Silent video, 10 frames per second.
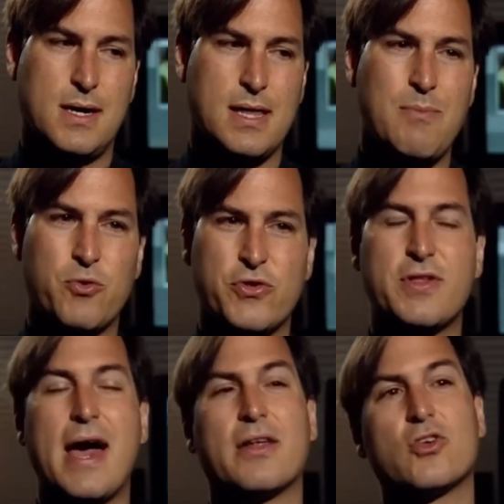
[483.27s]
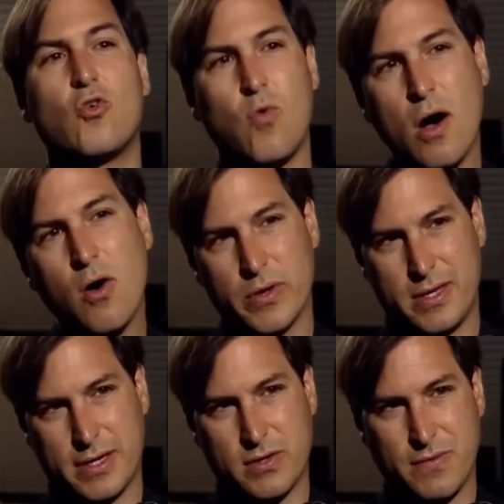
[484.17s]
a lot more status quo
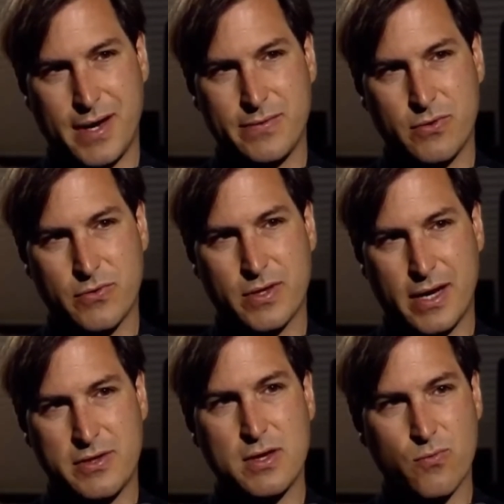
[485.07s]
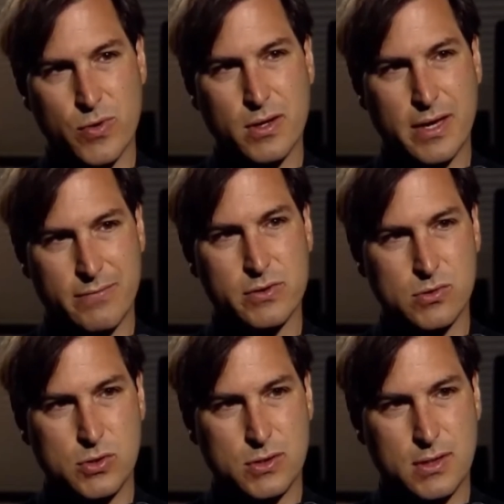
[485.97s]
in the next five years than I see real
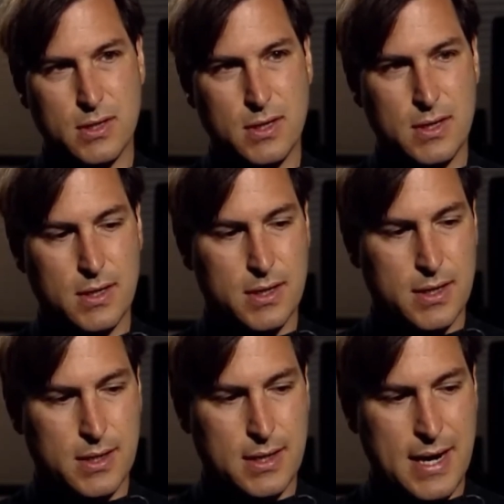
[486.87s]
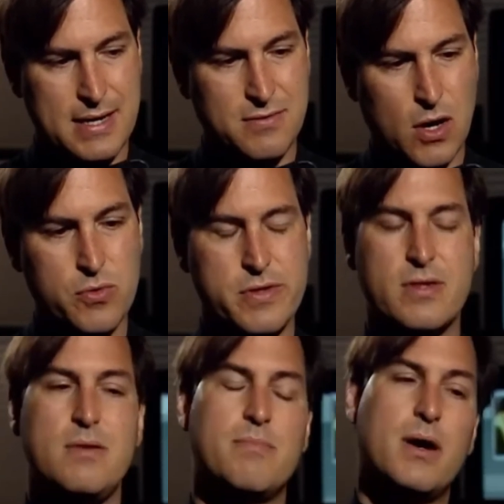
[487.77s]
evolution. Uh, I don't
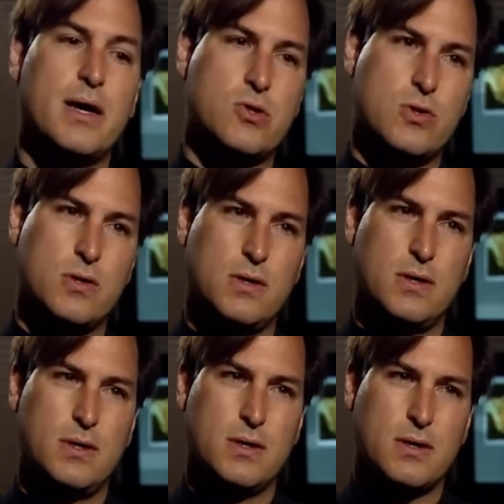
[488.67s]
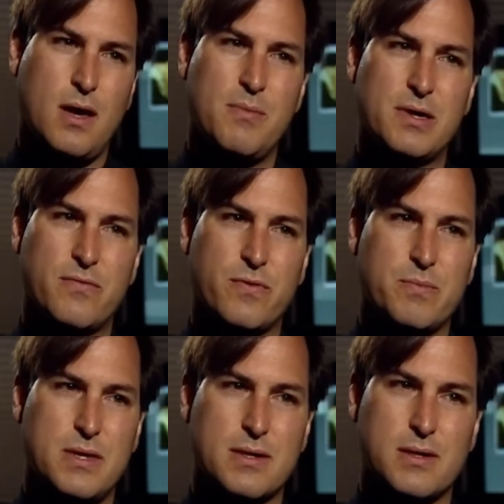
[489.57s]
see much coming
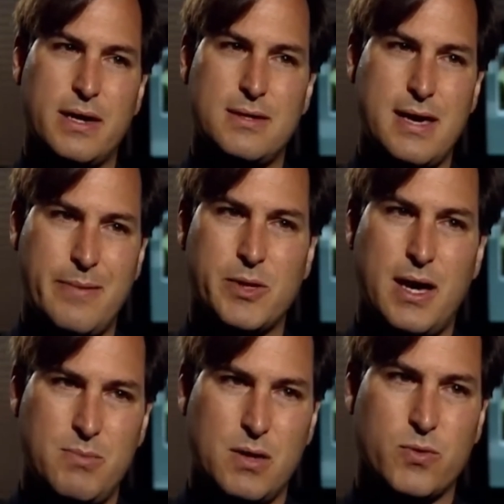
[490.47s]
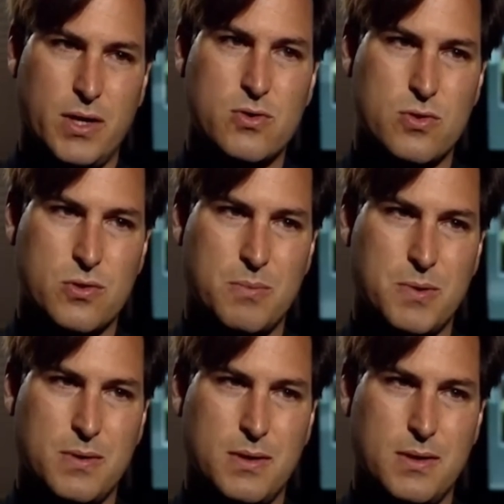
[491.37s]
from things like the Apple IBM relationship.